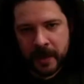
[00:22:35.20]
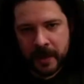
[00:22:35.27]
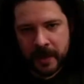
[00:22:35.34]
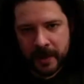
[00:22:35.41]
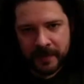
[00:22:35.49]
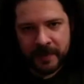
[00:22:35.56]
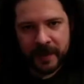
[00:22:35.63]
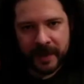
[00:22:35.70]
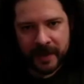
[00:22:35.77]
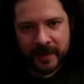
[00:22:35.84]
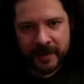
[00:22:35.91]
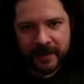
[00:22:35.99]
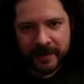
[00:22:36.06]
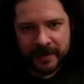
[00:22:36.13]
and
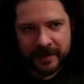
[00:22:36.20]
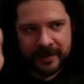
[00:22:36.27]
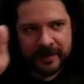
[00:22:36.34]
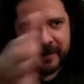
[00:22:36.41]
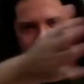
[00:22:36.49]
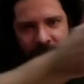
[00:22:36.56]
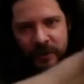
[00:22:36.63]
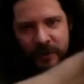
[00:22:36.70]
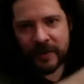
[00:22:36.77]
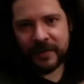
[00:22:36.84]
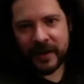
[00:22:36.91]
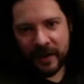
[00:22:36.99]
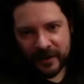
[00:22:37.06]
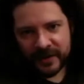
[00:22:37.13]
then you have
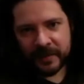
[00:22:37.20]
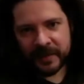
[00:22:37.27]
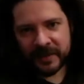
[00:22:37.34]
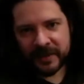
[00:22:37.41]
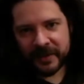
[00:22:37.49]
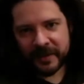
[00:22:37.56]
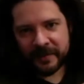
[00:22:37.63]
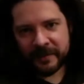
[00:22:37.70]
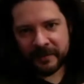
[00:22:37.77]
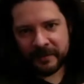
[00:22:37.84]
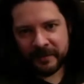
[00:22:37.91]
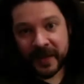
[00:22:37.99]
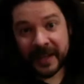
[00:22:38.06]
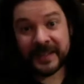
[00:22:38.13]
another cemetery
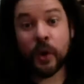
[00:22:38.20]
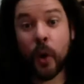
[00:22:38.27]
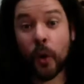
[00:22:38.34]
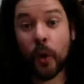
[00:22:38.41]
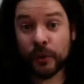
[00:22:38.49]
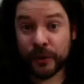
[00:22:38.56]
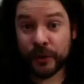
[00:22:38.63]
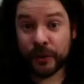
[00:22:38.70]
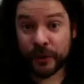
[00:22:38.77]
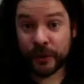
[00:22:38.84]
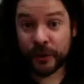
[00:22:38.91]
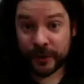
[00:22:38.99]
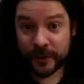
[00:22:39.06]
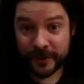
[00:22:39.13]
that's
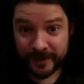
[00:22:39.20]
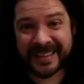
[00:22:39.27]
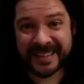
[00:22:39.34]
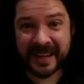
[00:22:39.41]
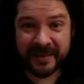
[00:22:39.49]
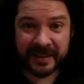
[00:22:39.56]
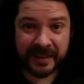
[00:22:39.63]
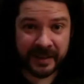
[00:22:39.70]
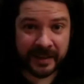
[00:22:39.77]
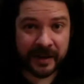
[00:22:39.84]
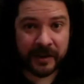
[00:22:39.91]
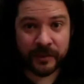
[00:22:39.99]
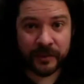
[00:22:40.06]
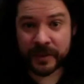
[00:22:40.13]
older, seventeen
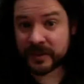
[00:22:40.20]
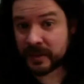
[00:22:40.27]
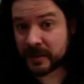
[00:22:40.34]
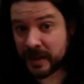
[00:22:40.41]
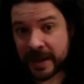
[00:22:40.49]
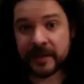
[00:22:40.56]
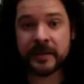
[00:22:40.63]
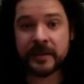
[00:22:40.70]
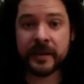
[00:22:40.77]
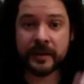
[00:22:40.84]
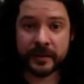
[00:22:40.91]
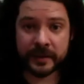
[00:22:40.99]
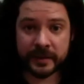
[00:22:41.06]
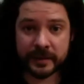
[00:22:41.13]
hundreds and eighteen
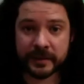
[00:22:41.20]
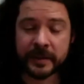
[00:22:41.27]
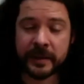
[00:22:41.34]
hundreds.